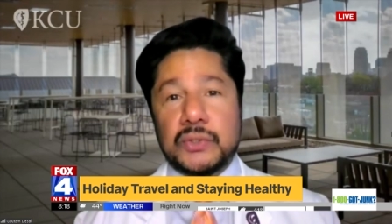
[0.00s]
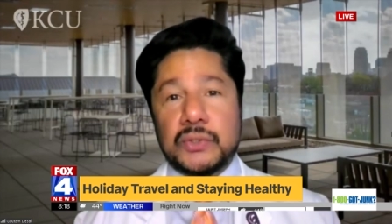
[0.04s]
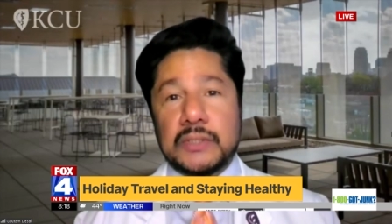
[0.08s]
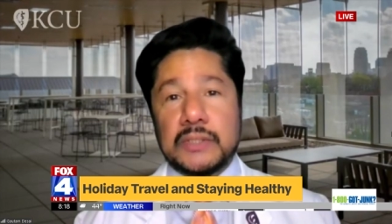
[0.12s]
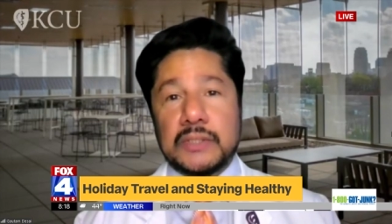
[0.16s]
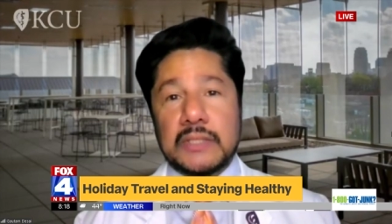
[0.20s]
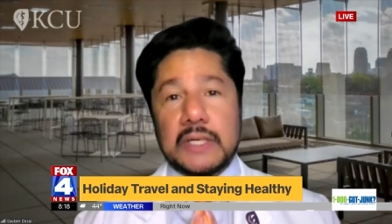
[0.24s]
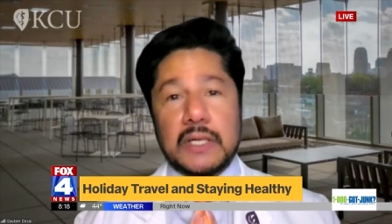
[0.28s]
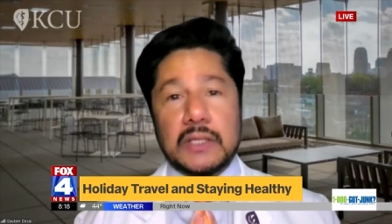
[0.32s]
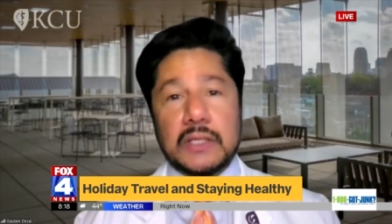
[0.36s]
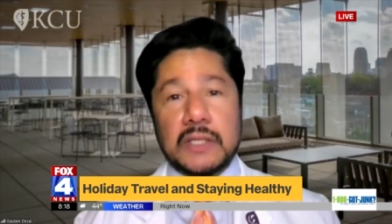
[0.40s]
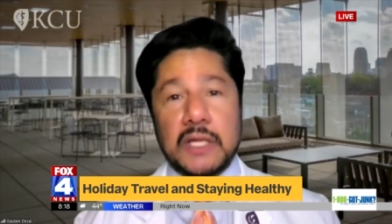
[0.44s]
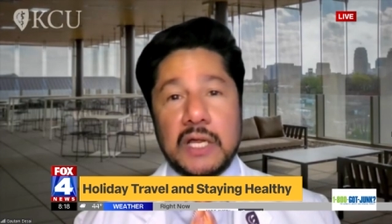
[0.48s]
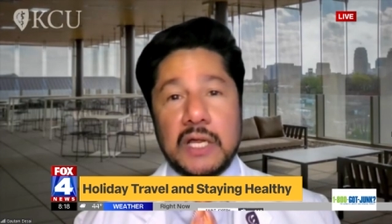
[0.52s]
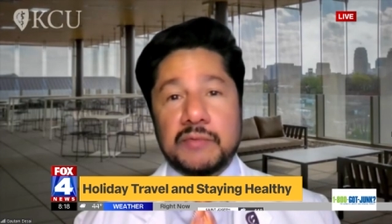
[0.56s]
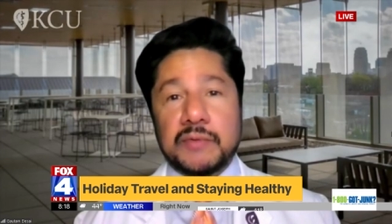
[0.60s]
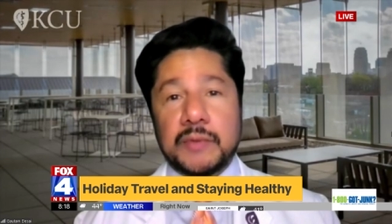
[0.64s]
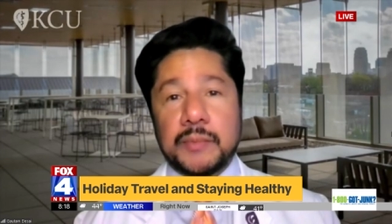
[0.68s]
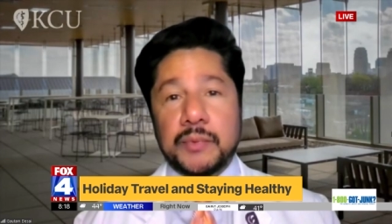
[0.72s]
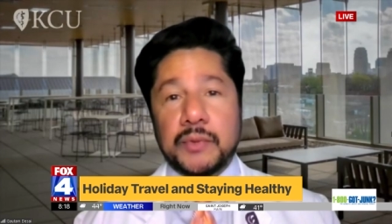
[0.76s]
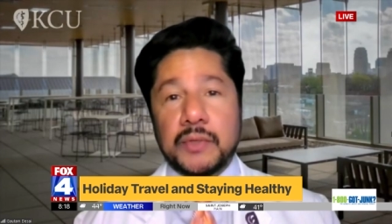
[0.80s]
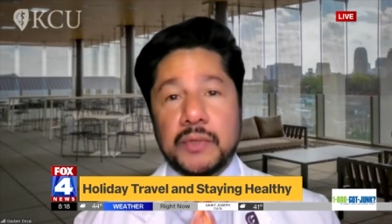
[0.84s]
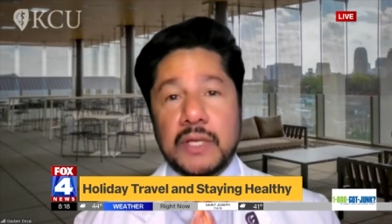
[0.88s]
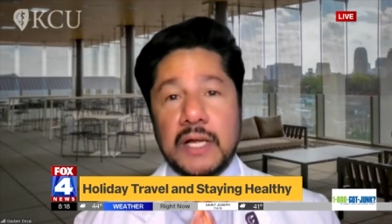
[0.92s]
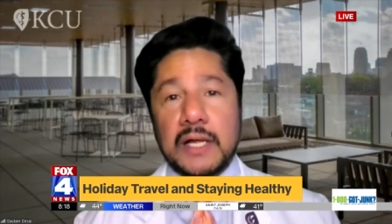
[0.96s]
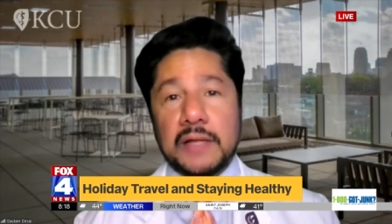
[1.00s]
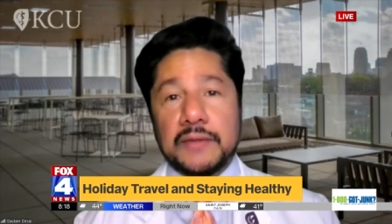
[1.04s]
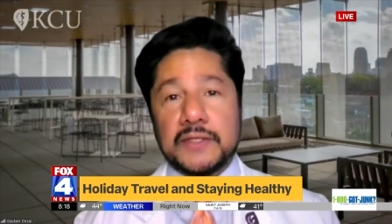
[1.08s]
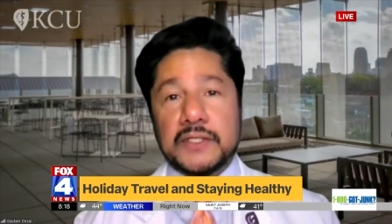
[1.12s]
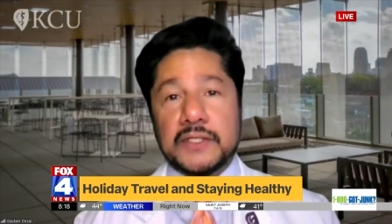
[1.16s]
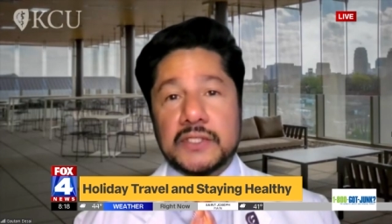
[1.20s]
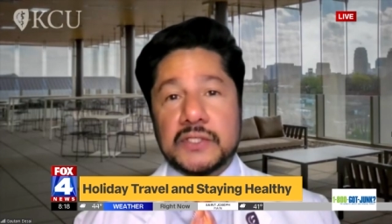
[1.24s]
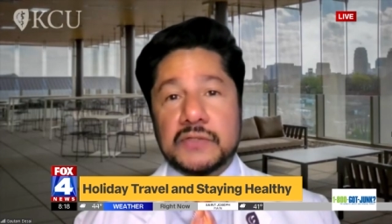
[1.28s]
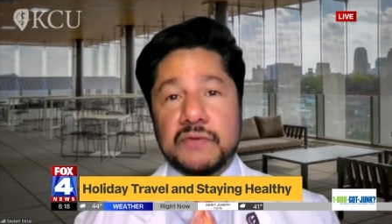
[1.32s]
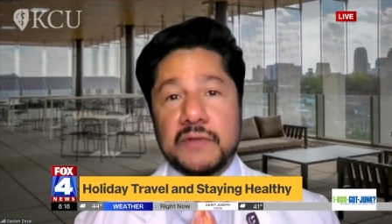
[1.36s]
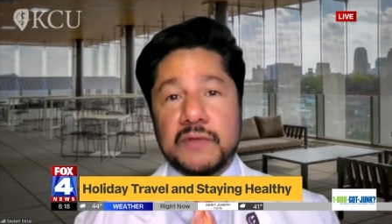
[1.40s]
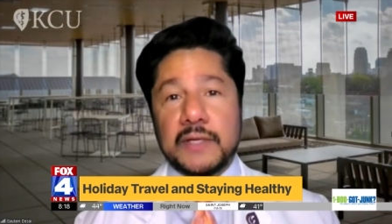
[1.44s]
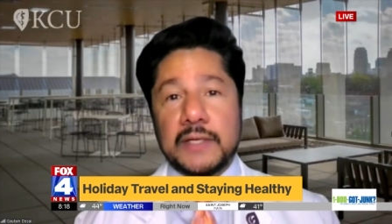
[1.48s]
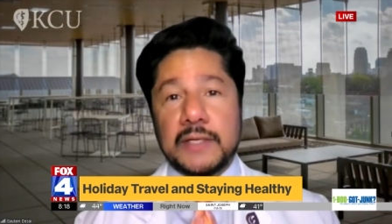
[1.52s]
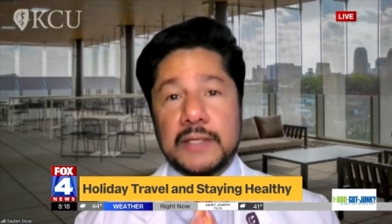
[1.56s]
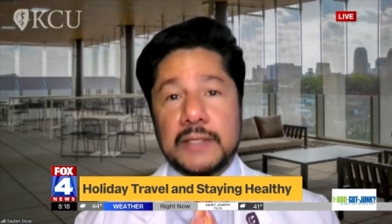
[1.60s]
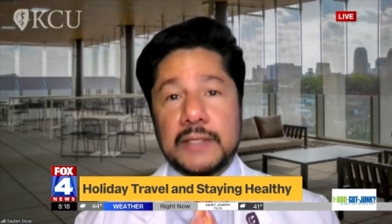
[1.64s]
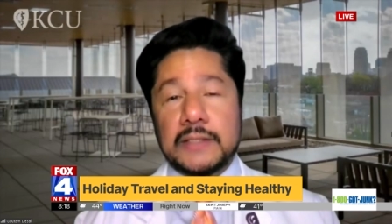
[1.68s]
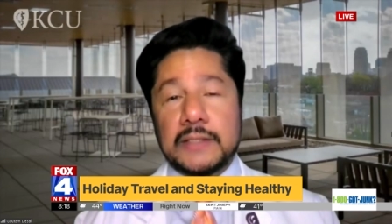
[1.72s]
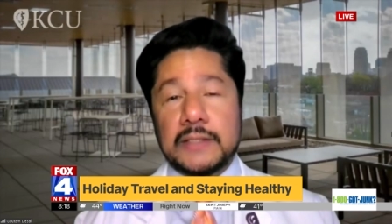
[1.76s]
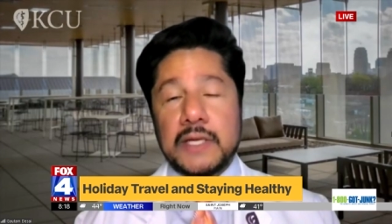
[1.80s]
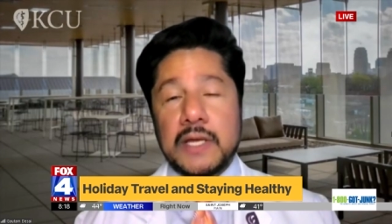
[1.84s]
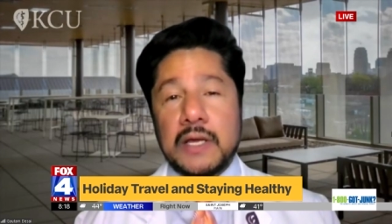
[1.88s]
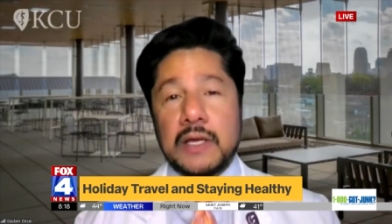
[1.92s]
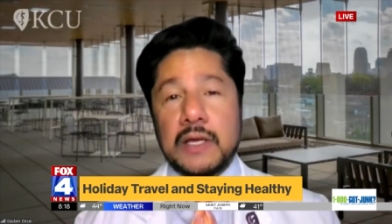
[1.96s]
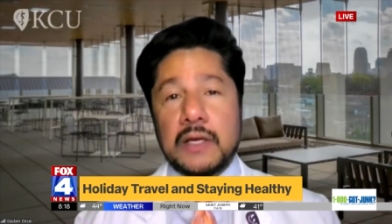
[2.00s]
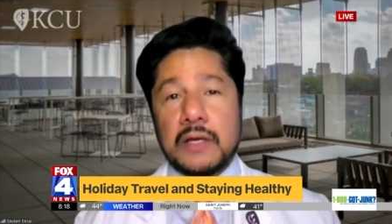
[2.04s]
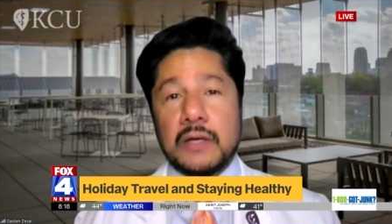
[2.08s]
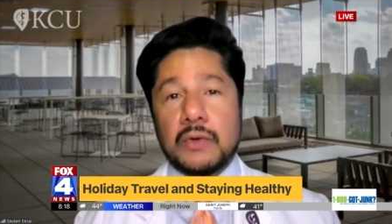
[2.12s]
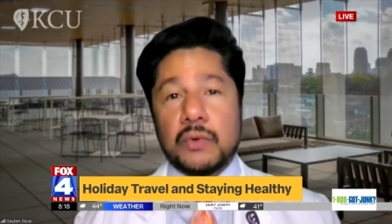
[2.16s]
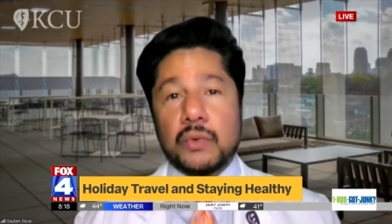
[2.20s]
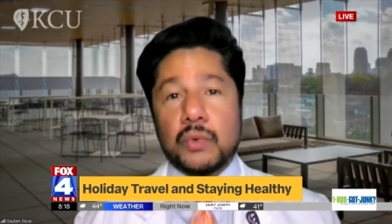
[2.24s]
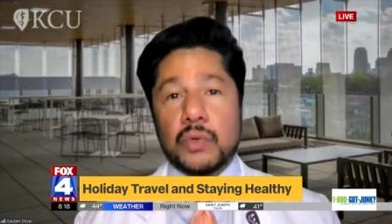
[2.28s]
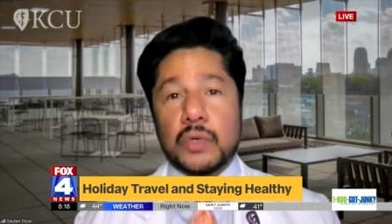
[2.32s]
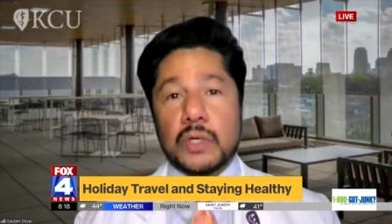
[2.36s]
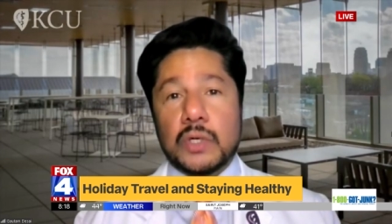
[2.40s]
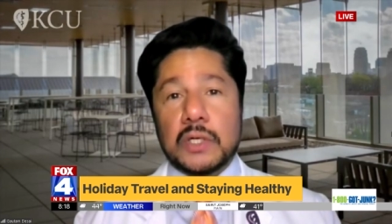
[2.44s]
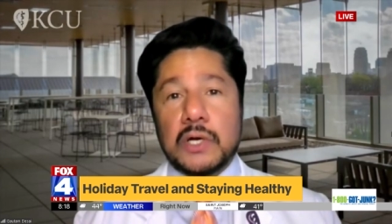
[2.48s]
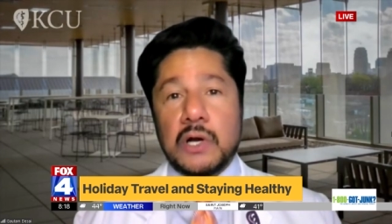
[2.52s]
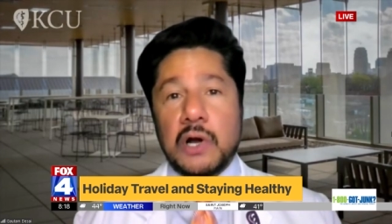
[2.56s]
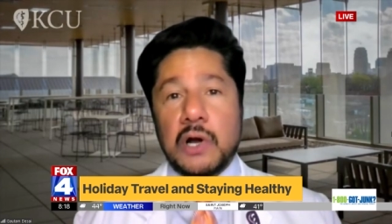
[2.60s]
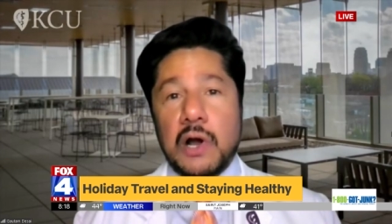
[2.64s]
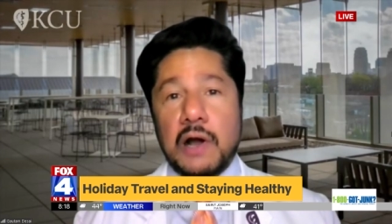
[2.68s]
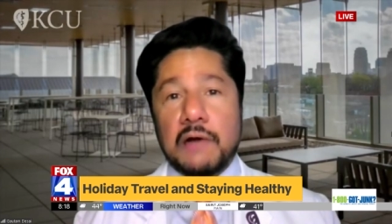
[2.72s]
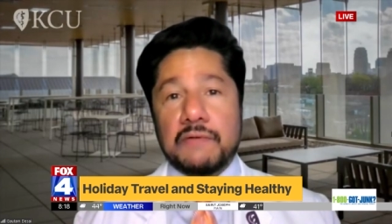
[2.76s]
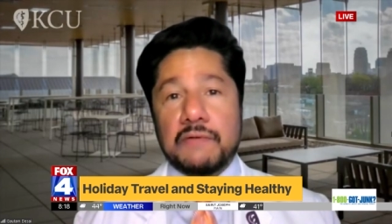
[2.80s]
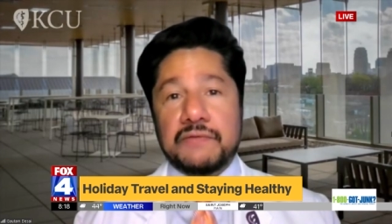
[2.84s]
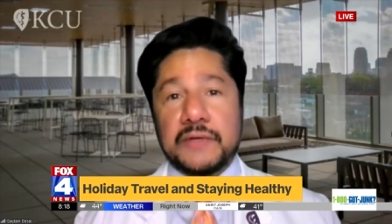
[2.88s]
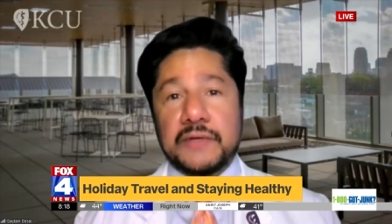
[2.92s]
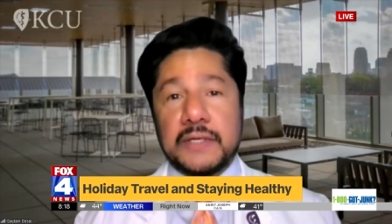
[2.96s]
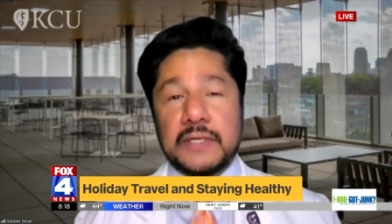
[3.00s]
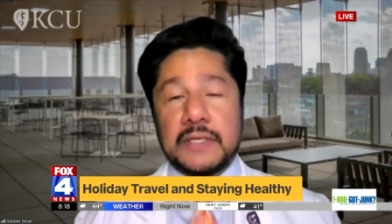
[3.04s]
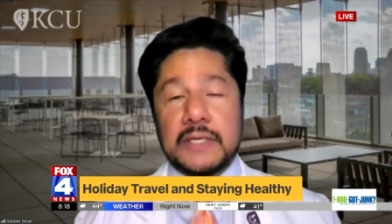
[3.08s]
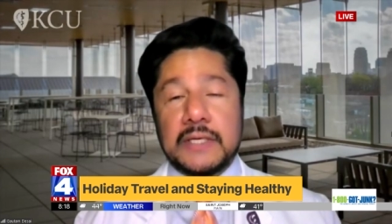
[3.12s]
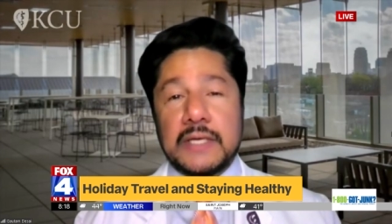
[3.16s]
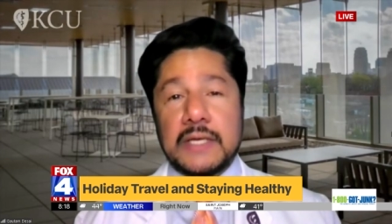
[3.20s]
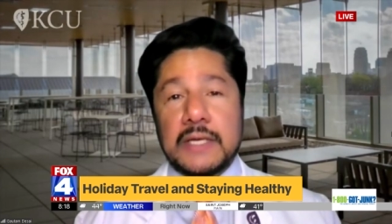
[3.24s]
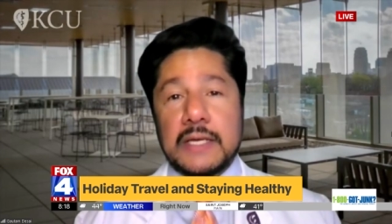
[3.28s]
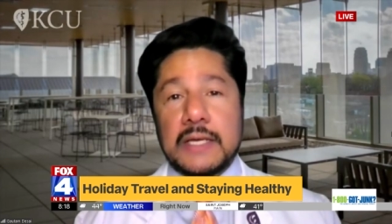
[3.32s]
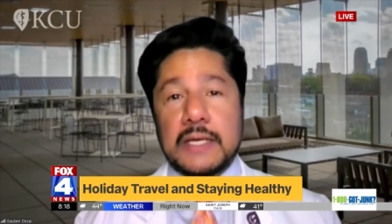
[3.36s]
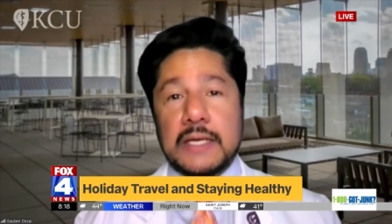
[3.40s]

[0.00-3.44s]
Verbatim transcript: and a lot of people on this flight were coughing.